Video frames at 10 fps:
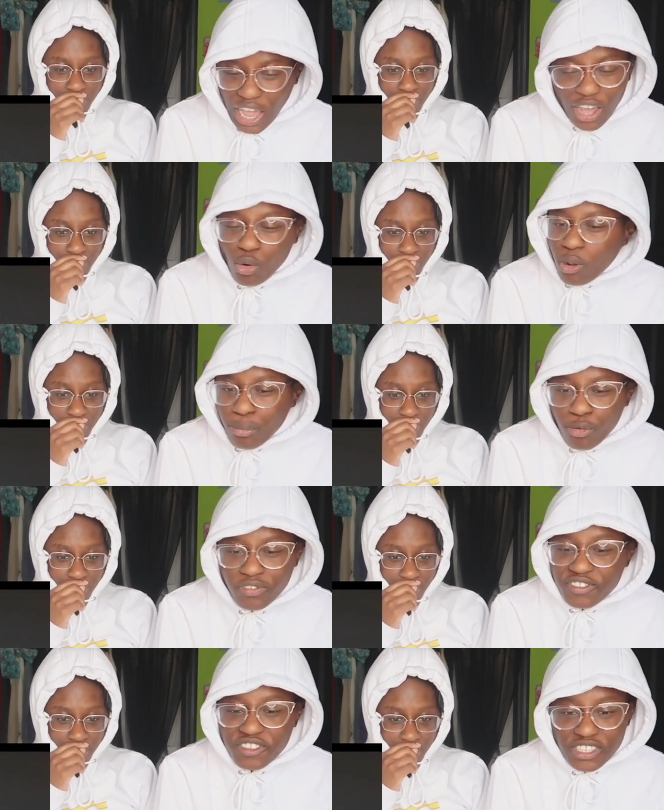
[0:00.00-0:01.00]
Speaker 1: I don't approve
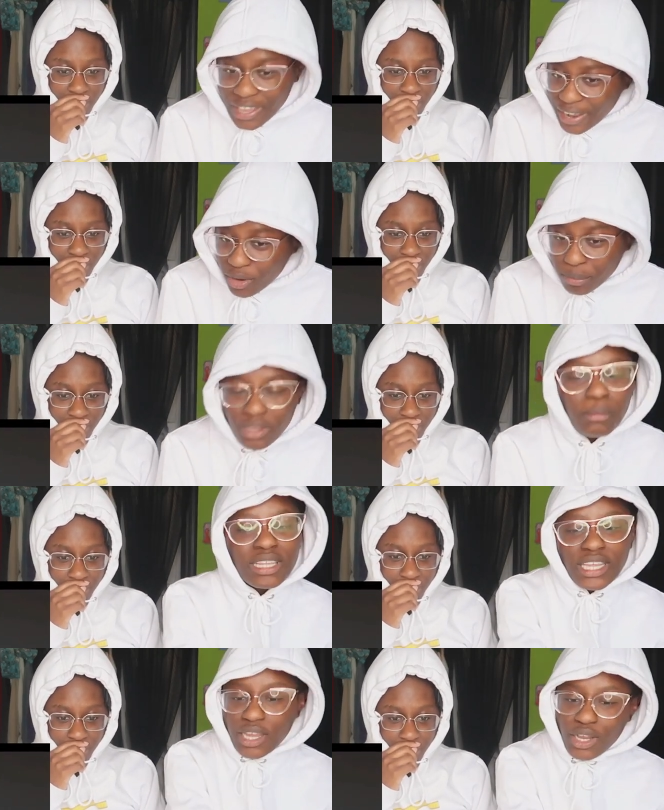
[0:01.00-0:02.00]
of this hair, but I'm
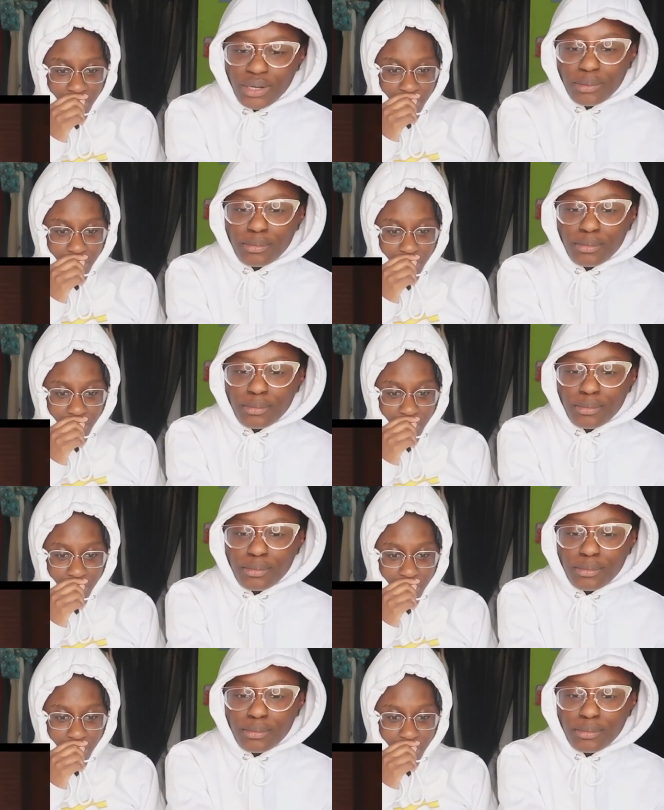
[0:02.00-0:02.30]
gonna let